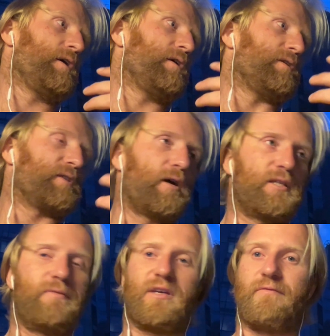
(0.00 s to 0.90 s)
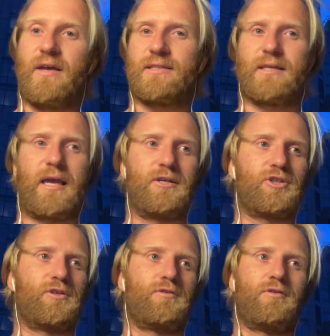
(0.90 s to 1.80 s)
the scientific
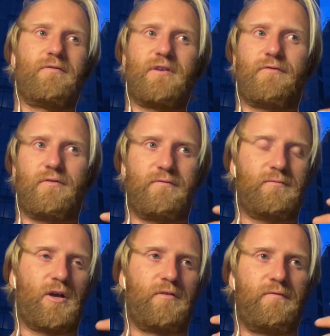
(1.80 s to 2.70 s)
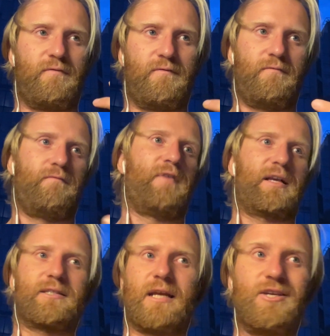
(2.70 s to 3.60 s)
investigation of different kind of
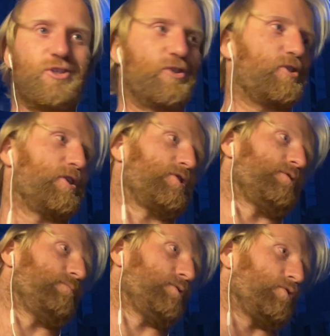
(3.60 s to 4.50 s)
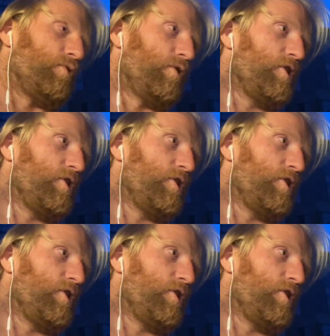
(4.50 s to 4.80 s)
vaccination systems, or